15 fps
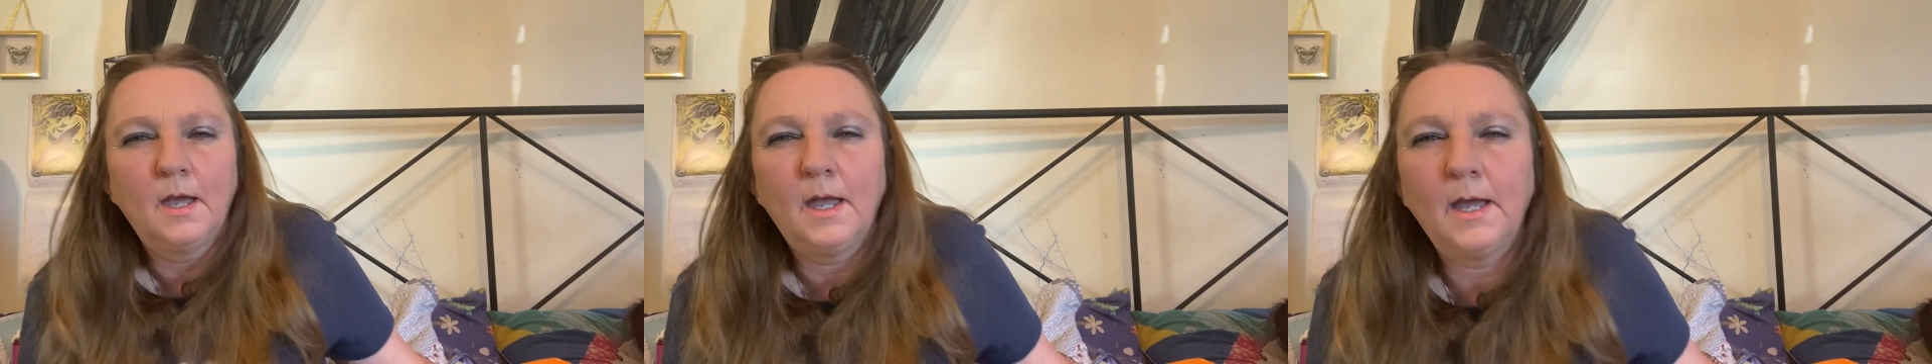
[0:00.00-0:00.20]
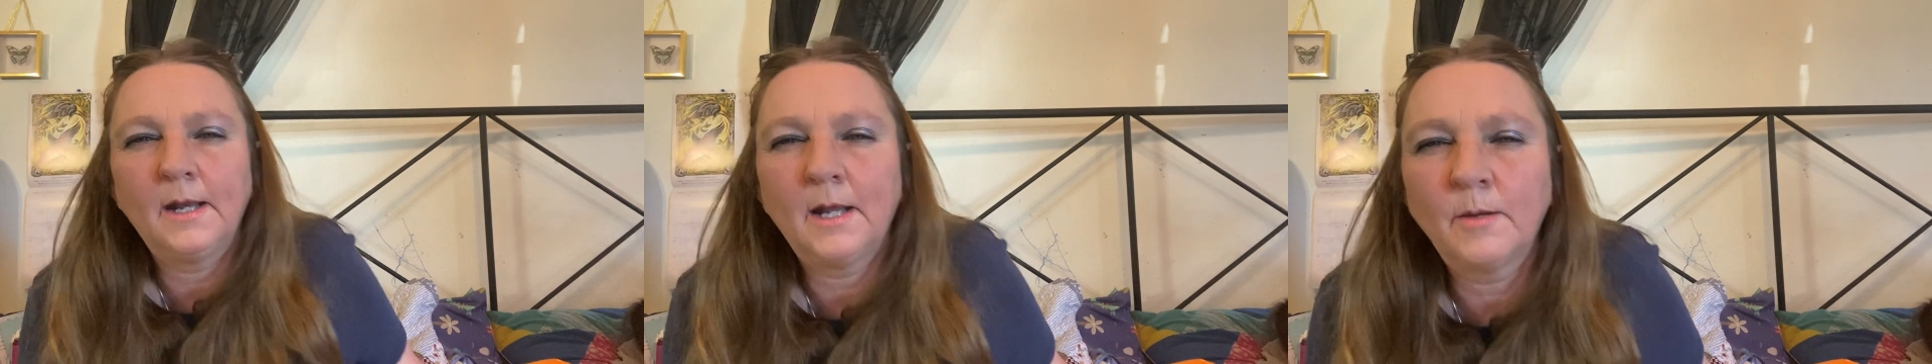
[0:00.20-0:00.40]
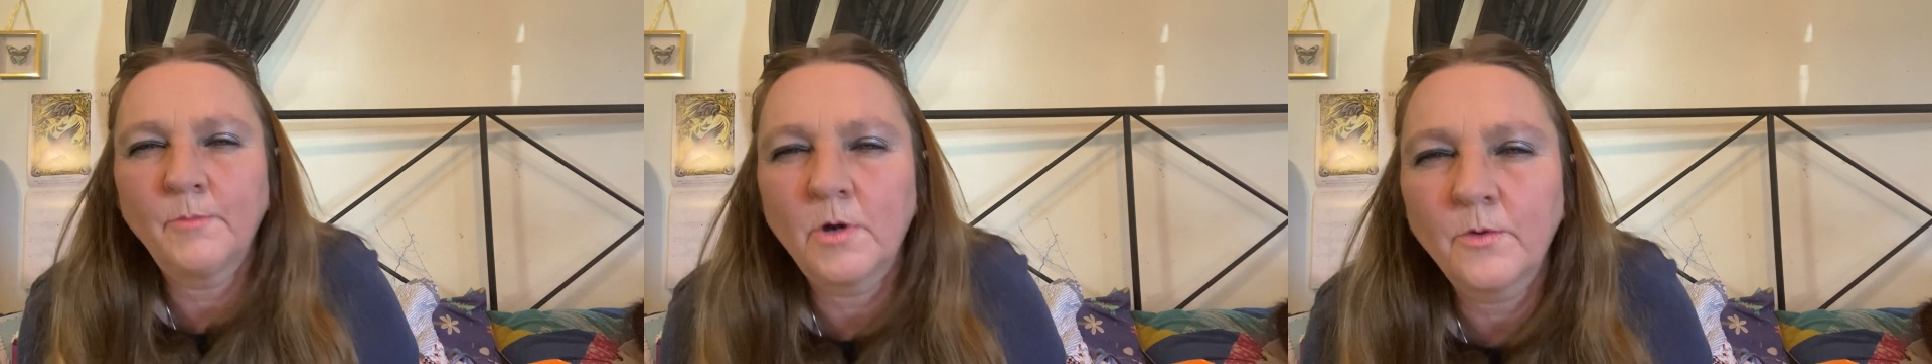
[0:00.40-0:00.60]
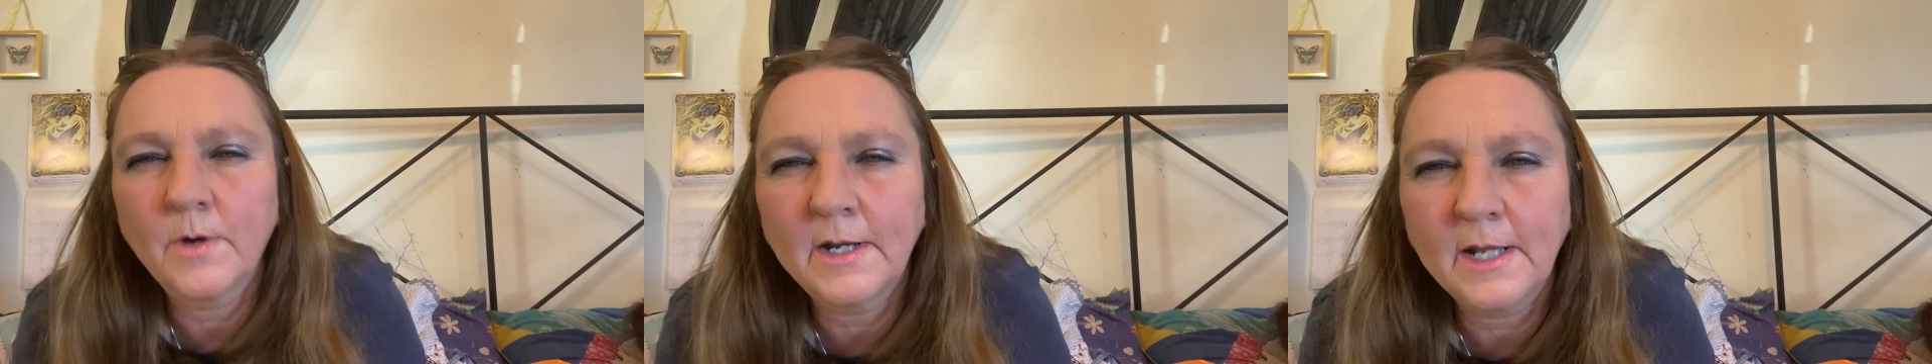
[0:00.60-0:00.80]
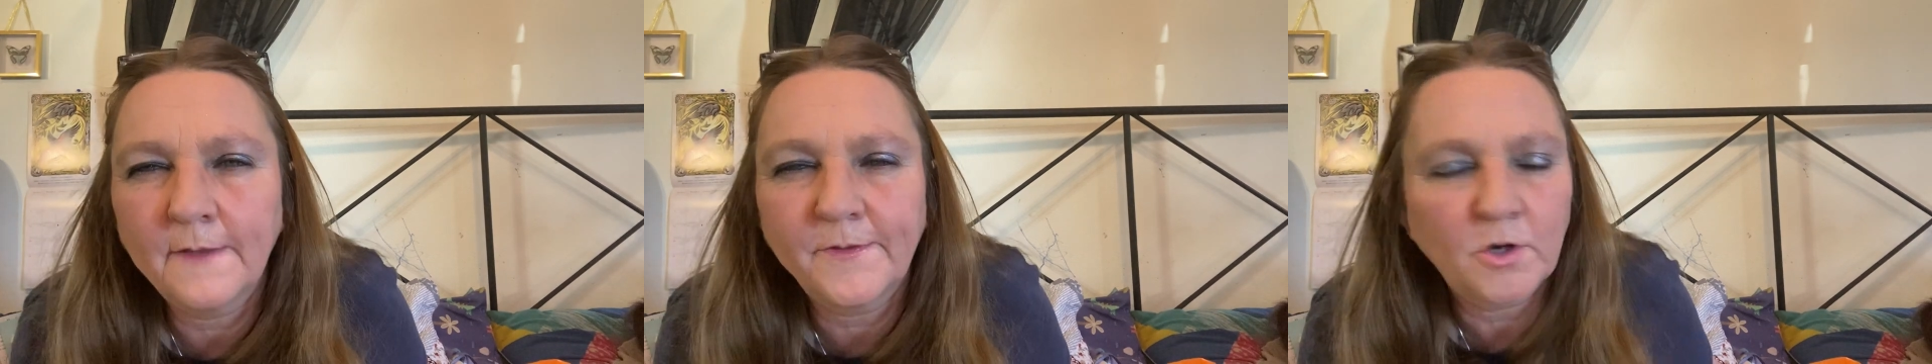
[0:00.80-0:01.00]
And I'm
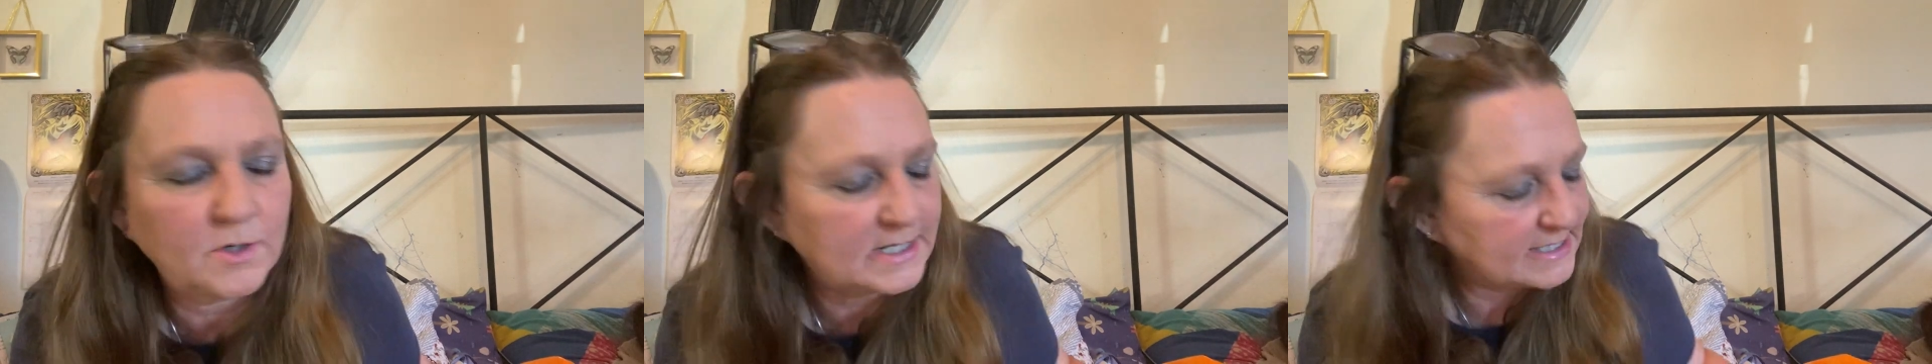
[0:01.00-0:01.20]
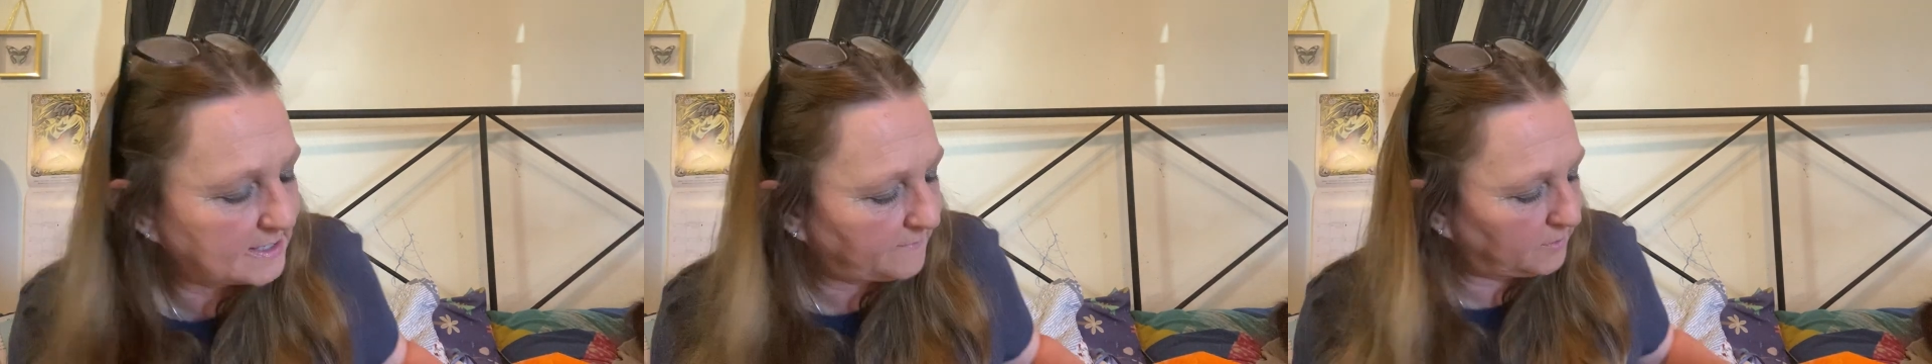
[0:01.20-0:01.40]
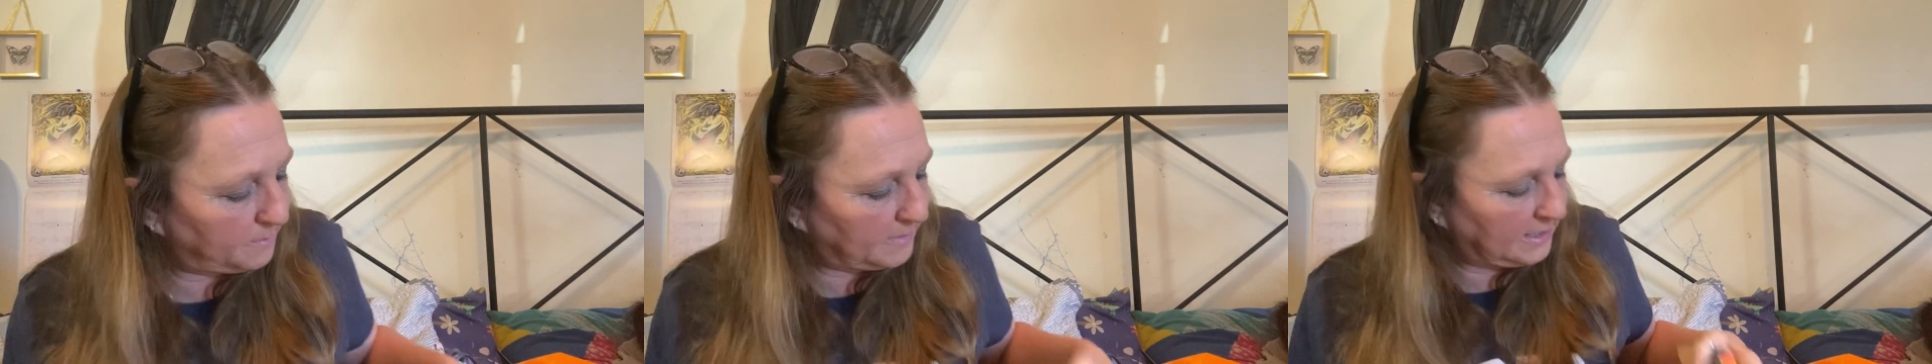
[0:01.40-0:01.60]
already at 37